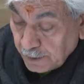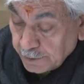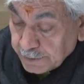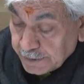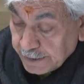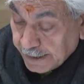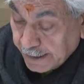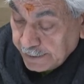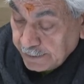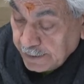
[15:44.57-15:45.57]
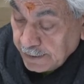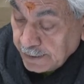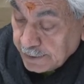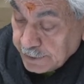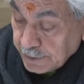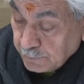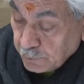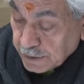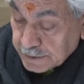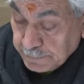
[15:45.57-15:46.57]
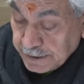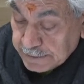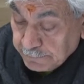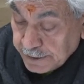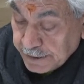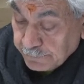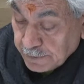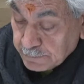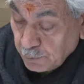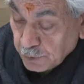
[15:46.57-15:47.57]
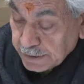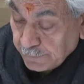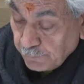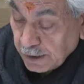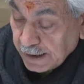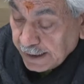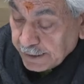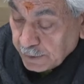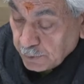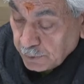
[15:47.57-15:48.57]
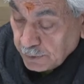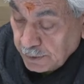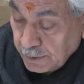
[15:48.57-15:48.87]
On the other hand, Jammu Kashmir's budget was more than 1 lakh crore,